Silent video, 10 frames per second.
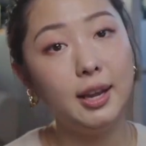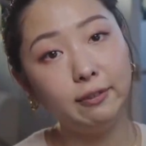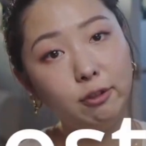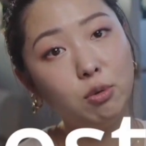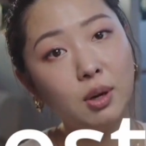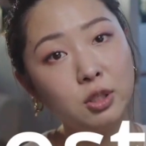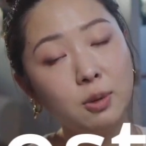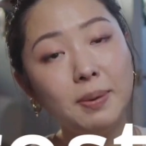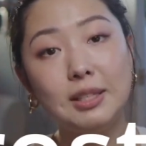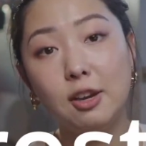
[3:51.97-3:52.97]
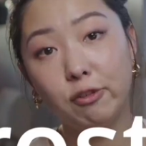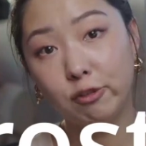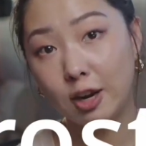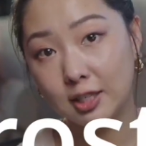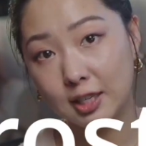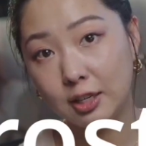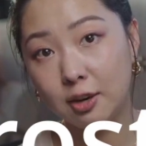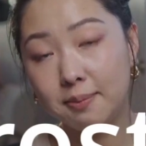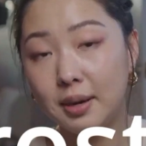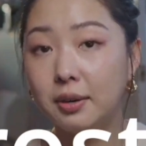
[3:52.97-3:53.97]
If you want to be defrosting
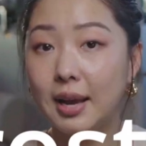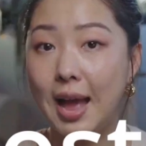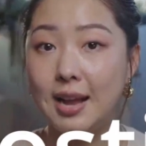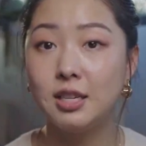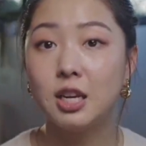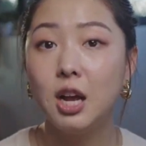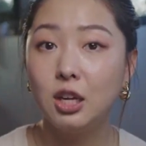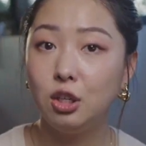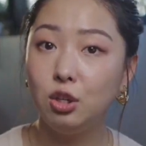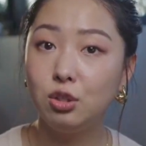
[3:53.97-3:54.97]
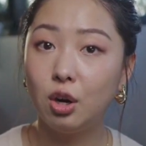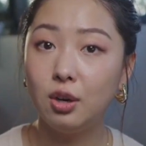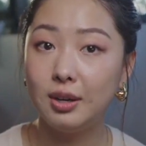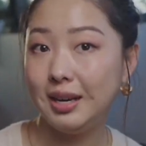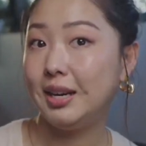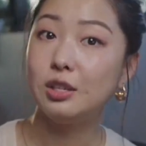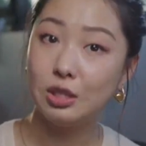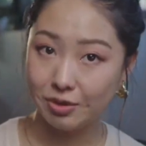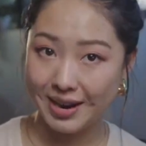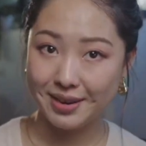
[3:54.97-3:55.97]
your milk and you don't need it
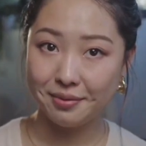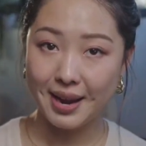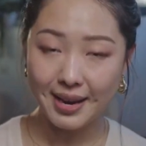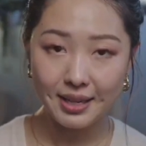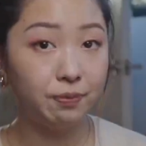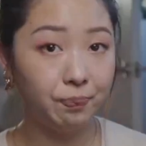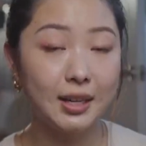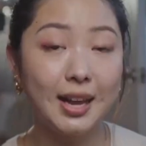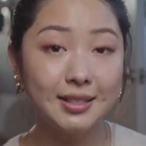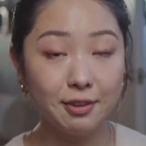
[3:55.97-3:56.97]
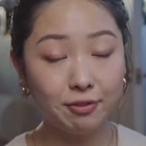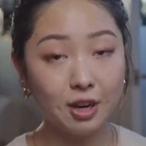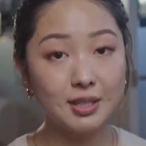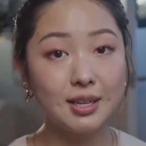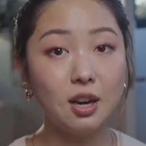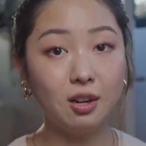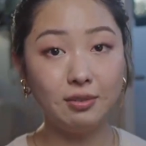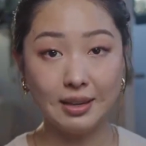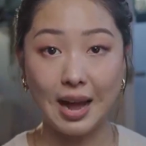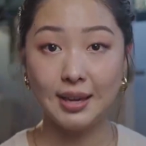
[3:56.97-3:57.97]
straight away, you can defrost it
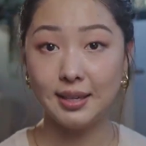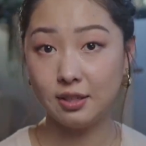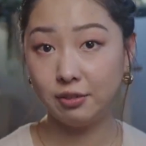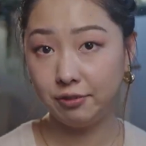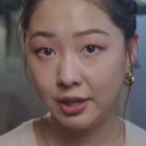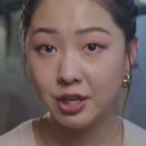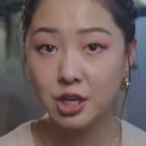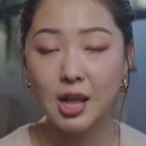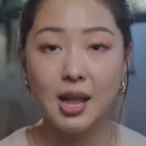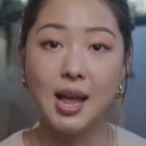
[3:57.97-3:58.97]
overnight in the fridge.